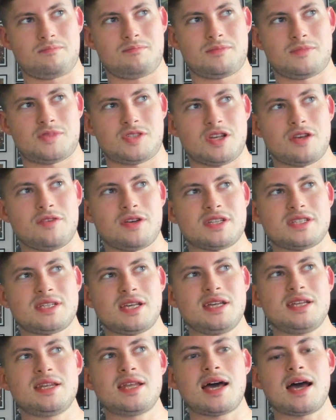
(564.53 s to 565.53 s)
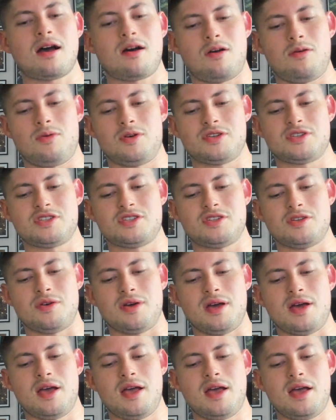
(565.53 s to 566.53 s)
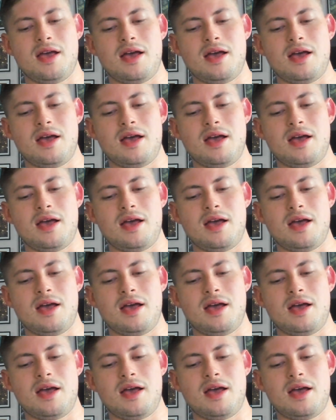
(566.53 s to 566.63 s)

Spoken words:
So if I say now I want to do it,